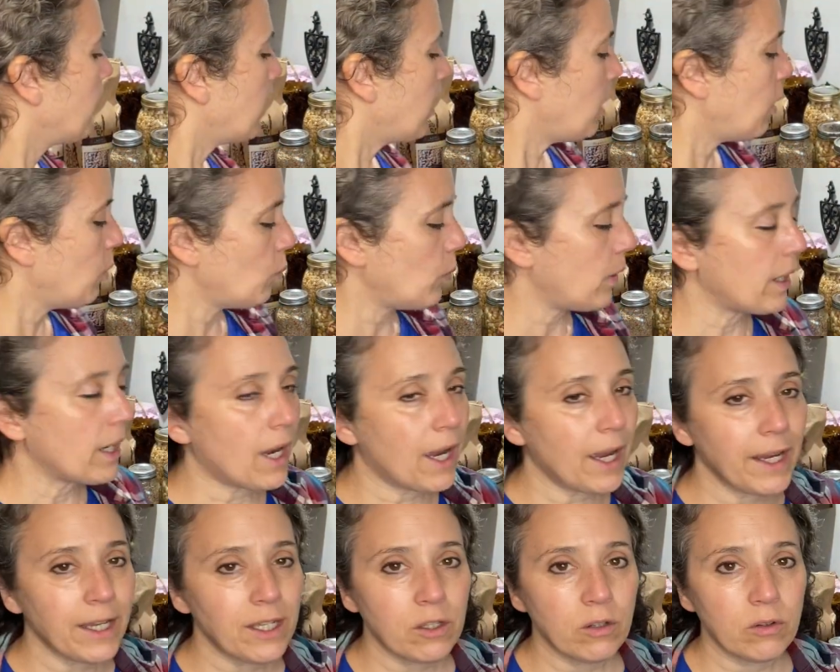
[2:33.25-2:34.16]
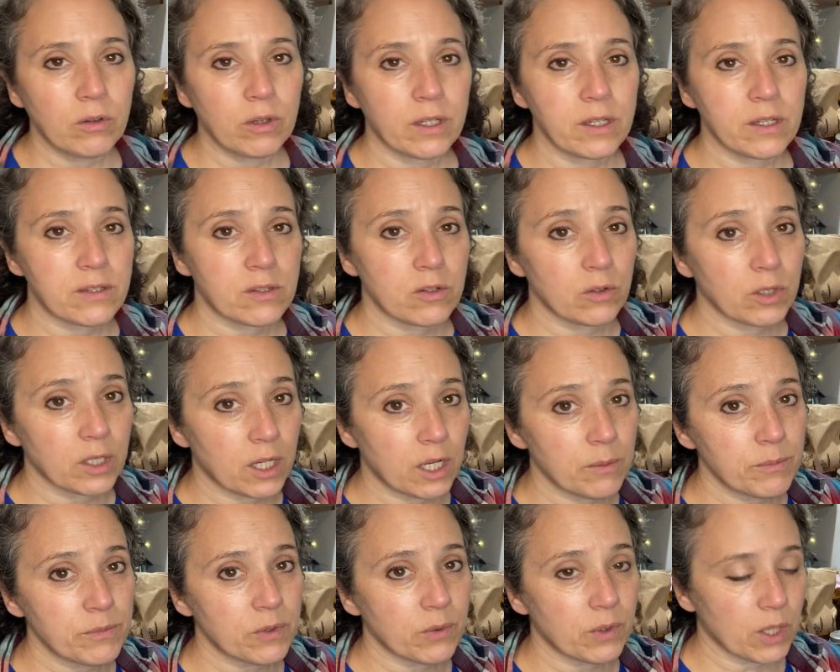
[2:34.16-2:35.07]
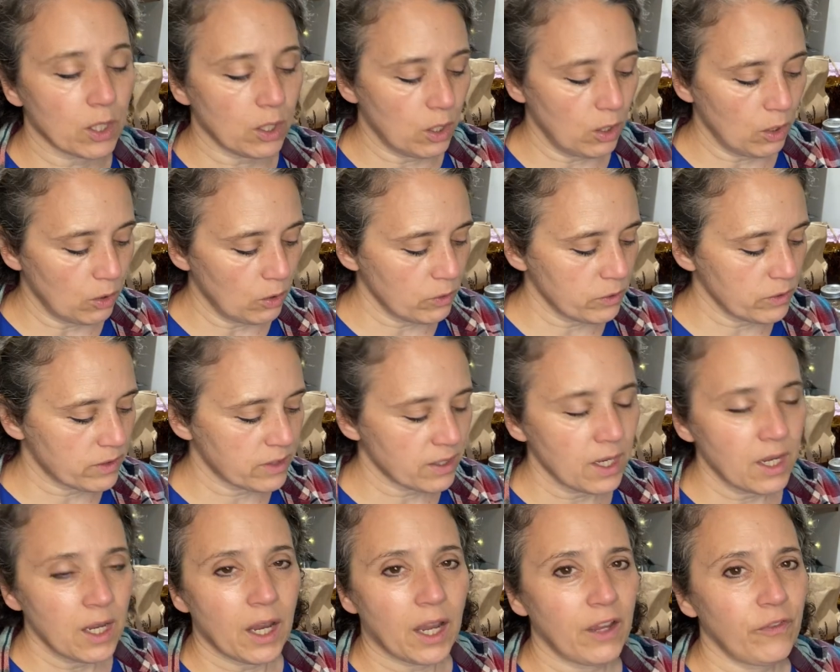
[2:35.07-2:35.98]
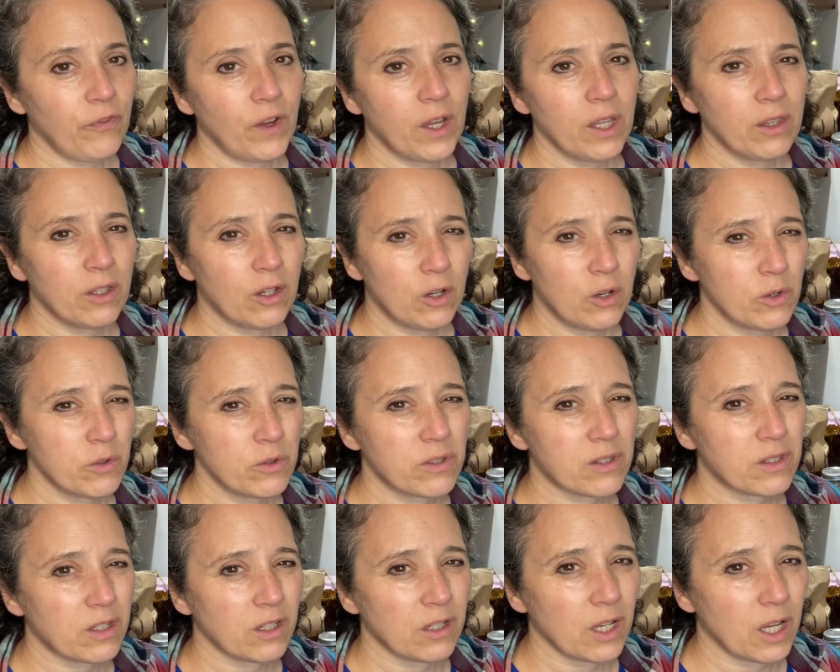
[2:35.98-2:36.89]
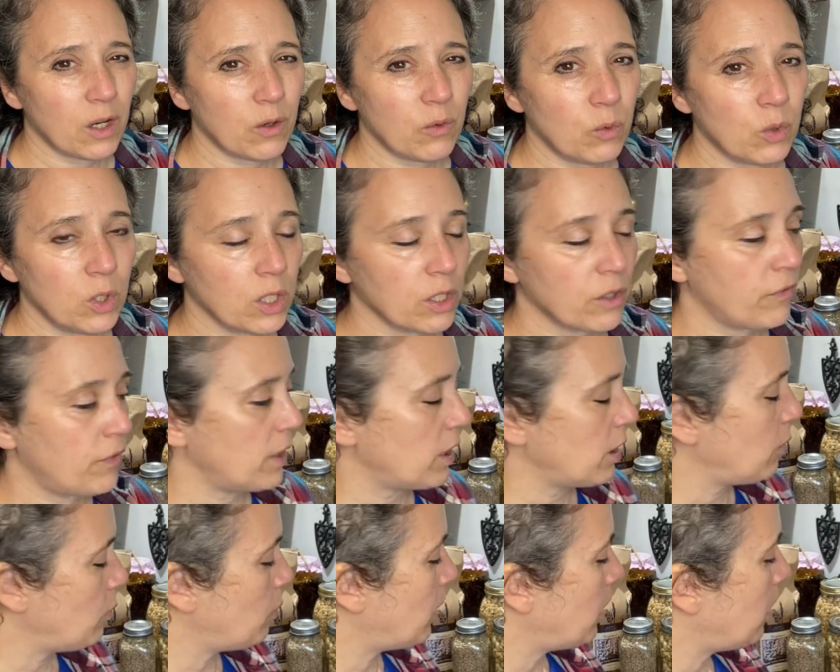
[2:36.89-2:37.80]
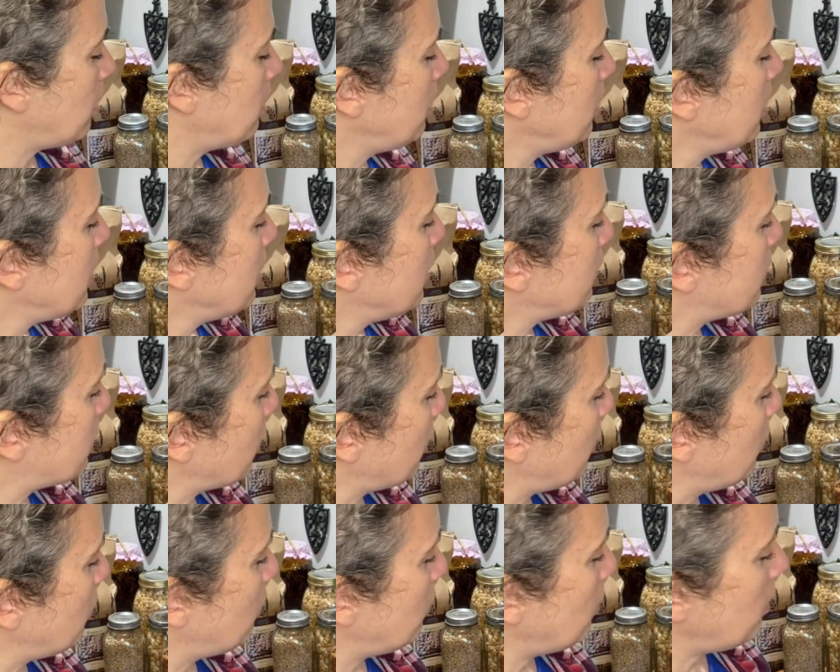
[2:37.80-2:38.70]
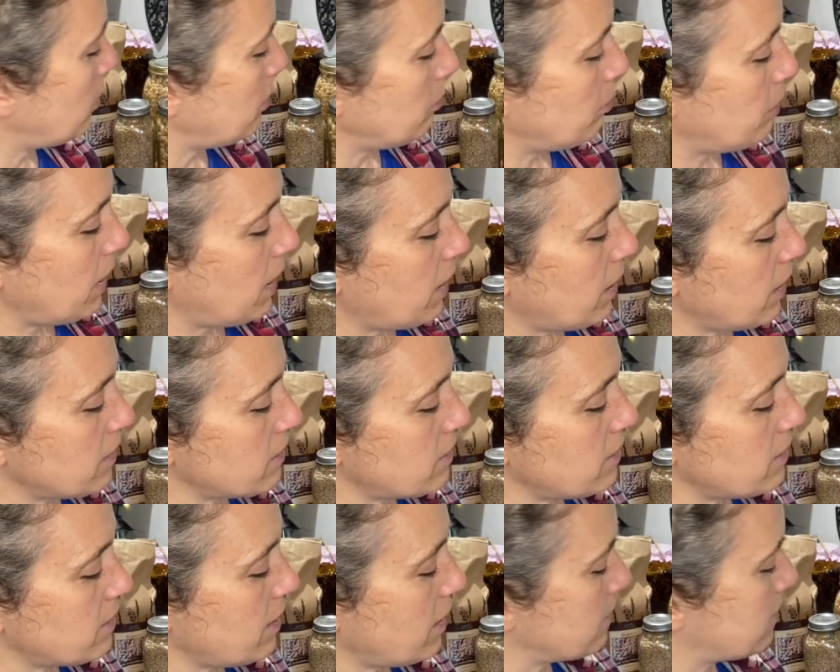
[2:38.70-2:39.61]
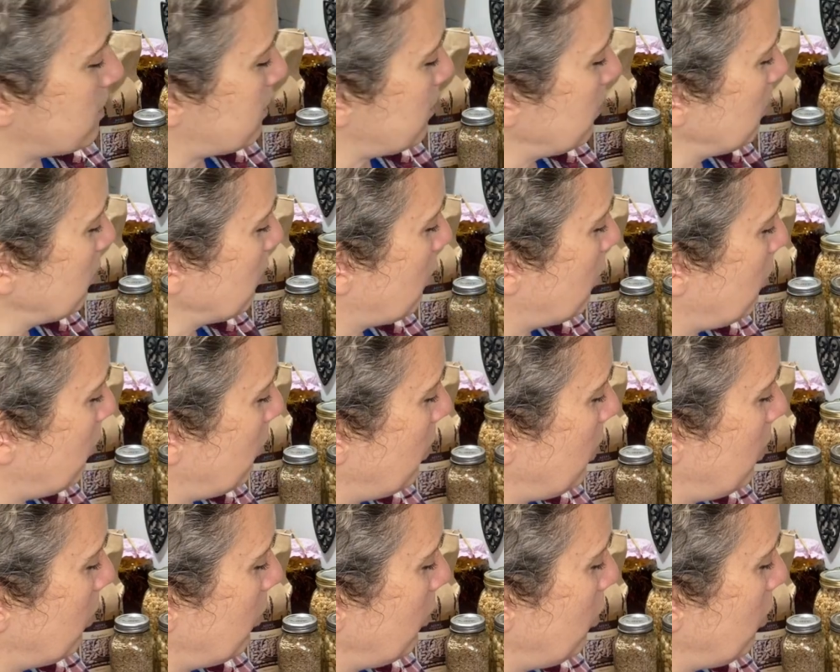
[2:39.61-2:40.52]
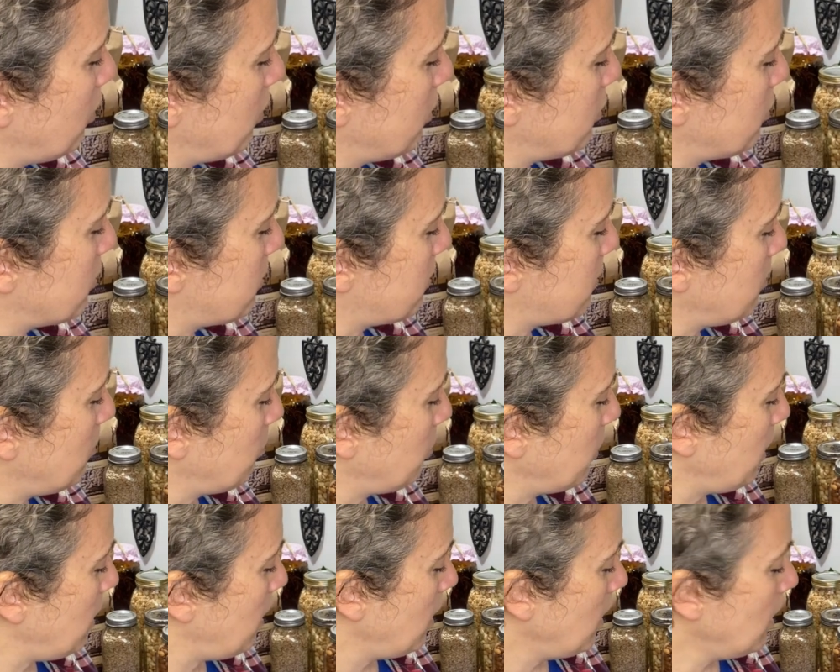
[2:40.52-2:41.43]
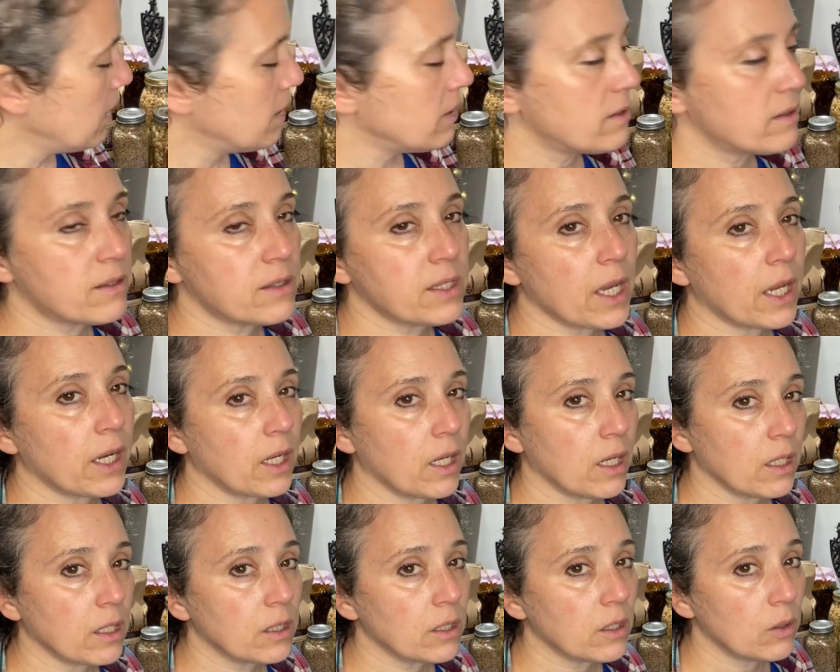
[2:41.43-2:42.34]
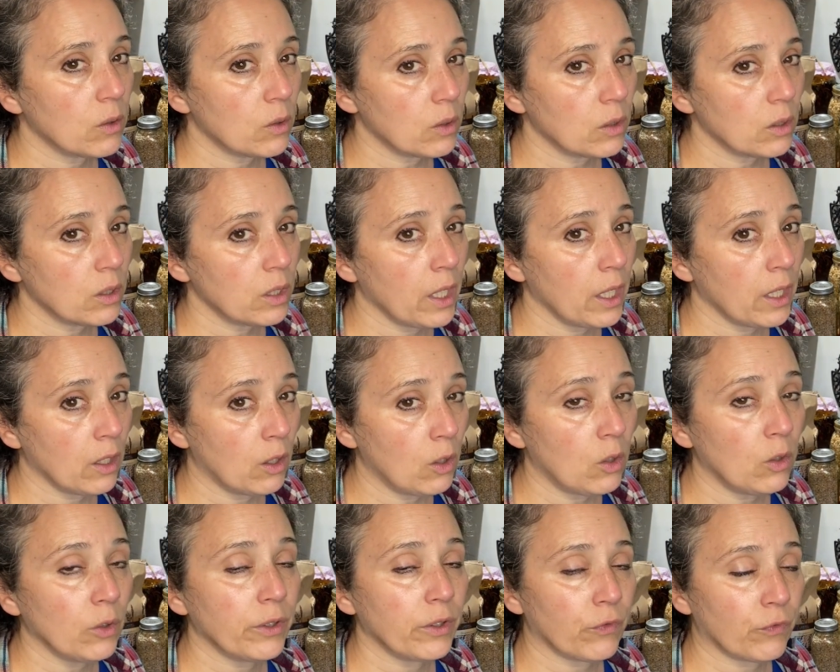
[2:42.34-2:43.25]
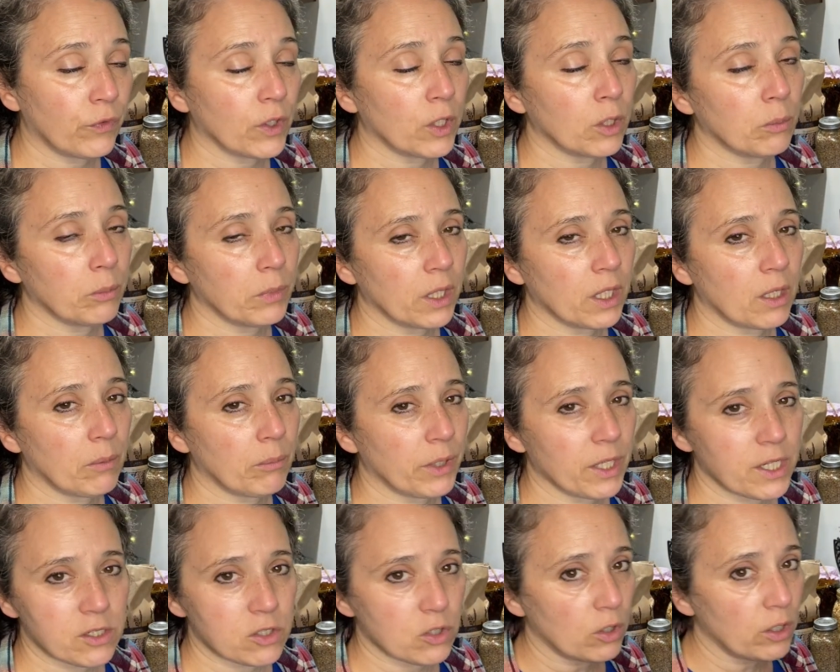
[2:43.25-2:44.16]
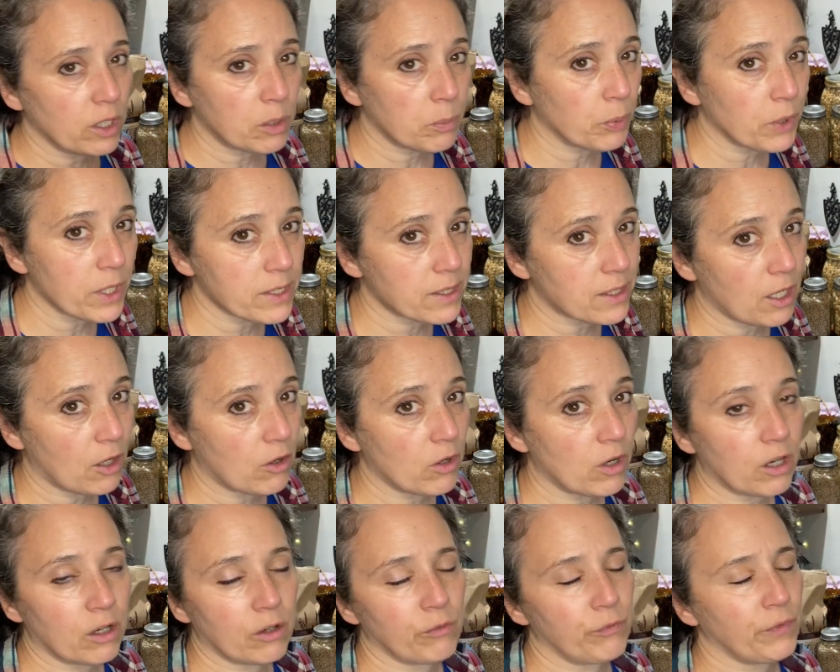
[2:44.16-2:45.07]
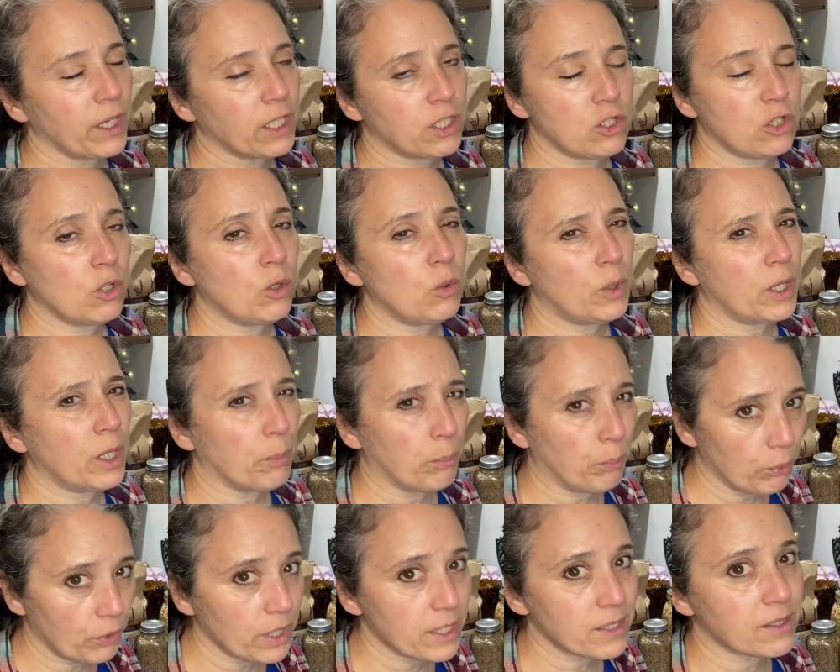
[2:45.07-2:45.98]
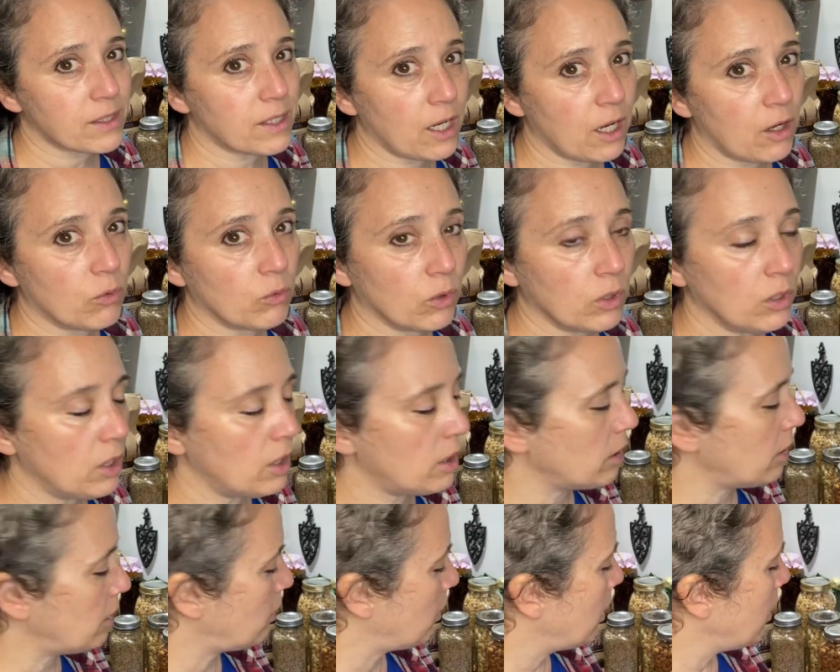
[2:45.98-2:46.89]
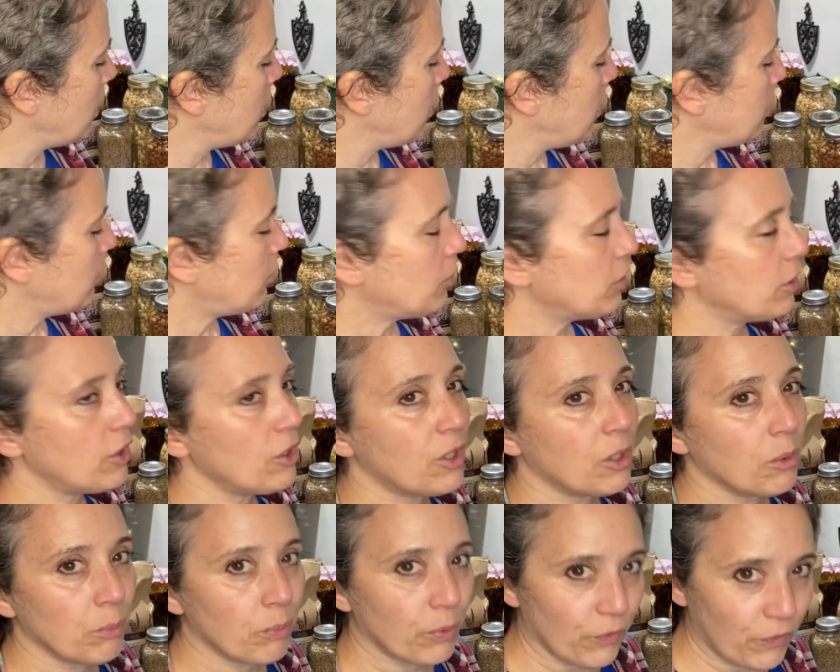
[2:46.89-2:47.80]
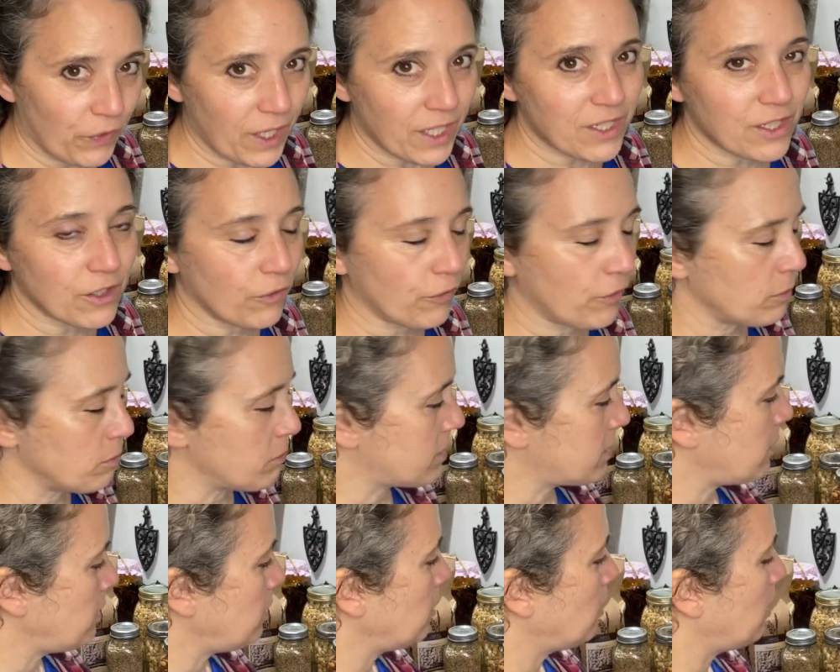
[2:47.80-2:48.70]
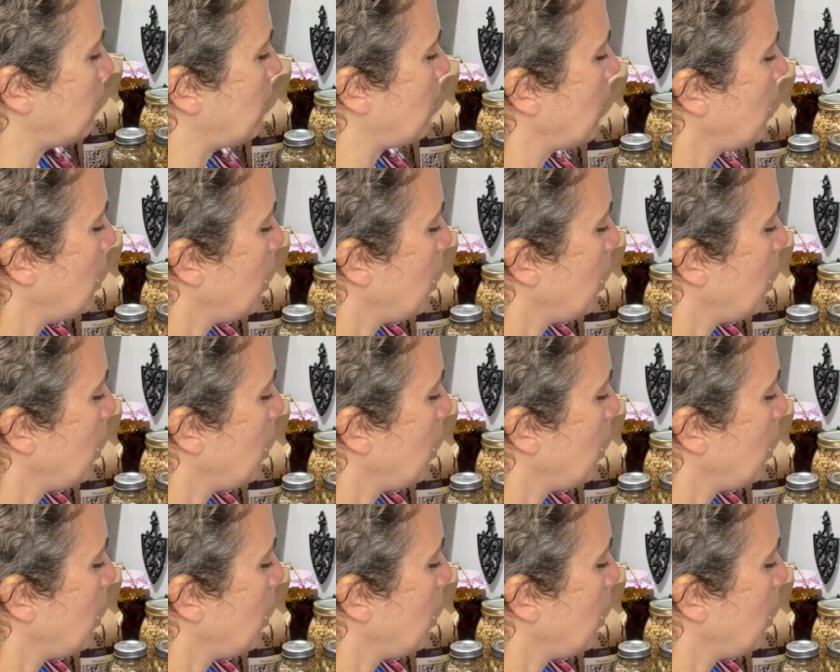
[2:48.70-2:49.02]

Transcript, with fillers: And when I do this, so it comes with a hose. I found the hose to not work very well. So because this has silicone here, you can just simply set it and hold it firmly in place. You don't have to press down hard. In fact, you don't want to press down real hard or you can prevent it from sealing.